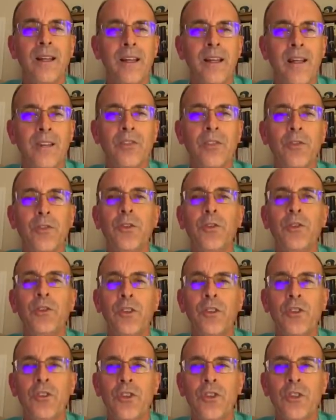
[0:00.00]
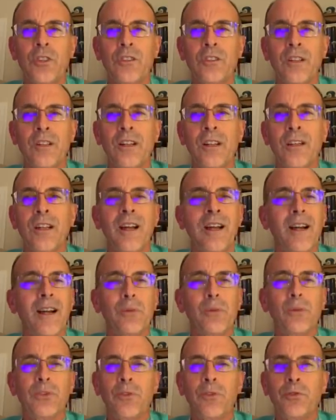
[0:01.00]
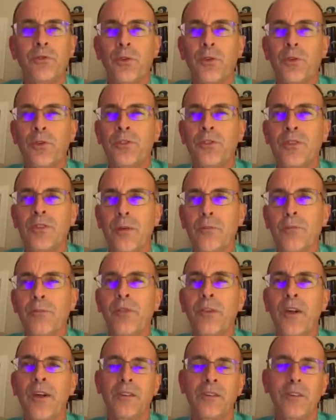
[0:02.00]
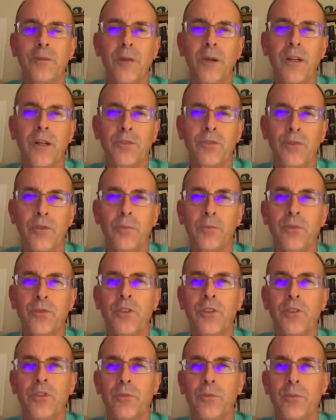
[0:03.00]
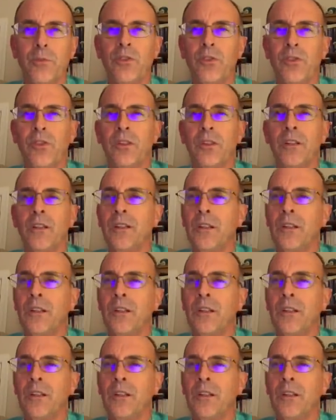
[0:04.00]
As a physician, I was at first dumbfounded by Trump's dismissal